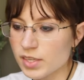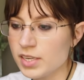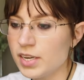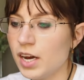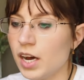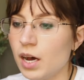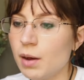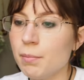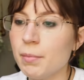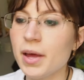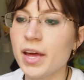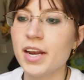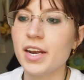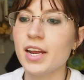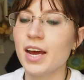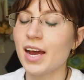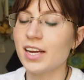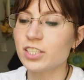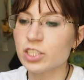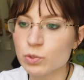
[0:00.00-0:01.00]
Um, and
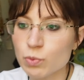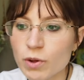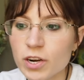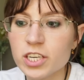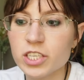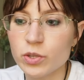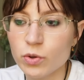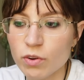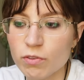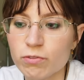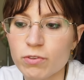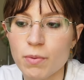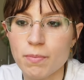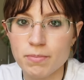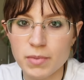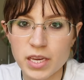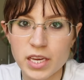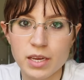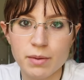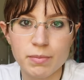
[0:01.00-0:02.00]
I just want to do it for
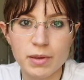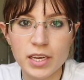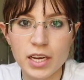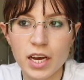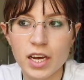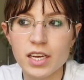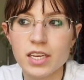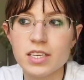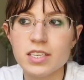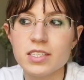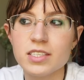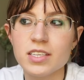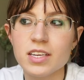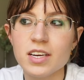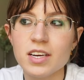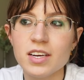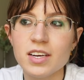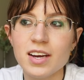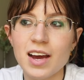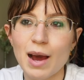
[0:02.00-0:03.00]
me because
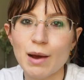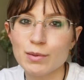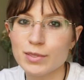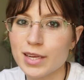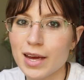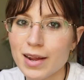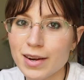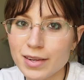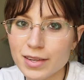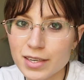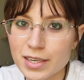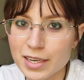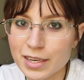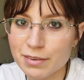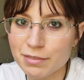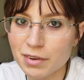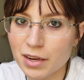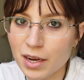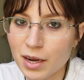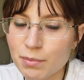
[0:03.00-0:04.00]
I was kind of going to
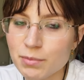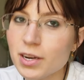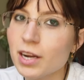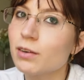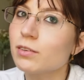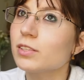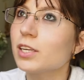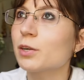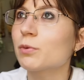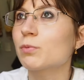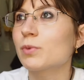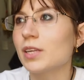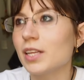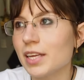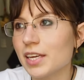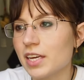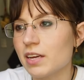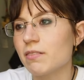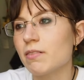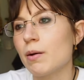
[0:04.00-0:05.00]
give up, not like really
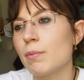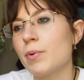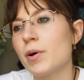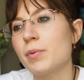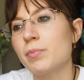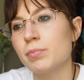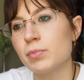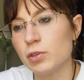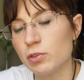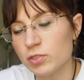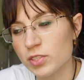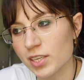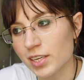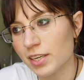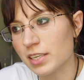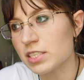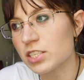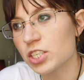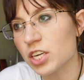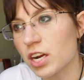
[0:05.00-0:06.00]
give up on music
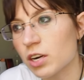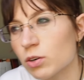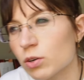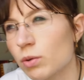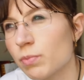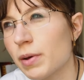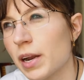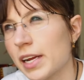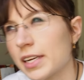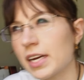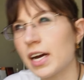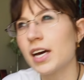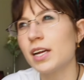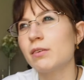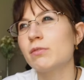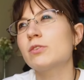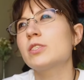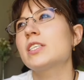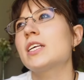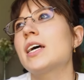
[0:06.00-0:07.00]
in general, but I kind
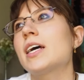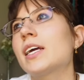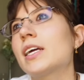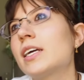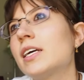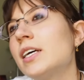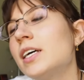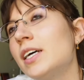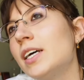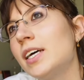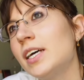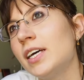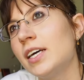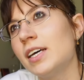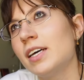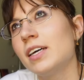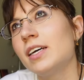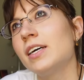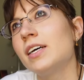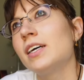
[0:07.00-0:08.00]
of was like,
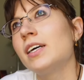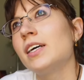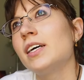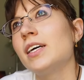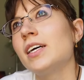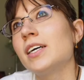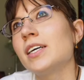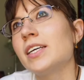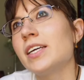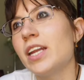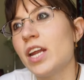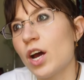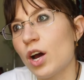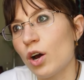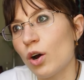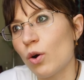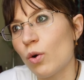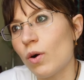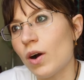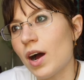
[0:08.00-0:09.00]
you
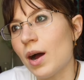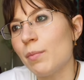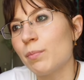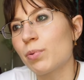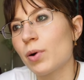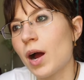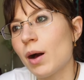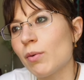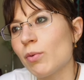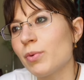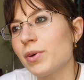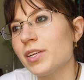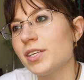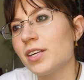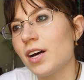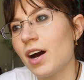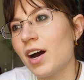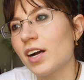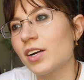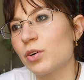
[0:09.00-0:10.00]
know, I'm probably
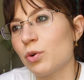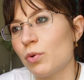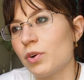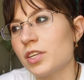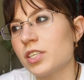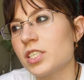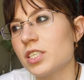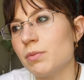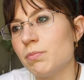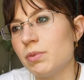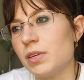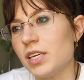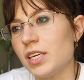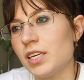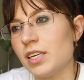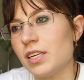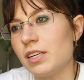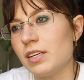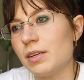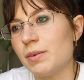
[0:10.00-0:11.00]
not going to
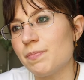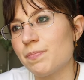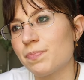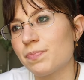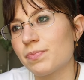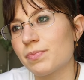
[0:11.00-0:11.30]
be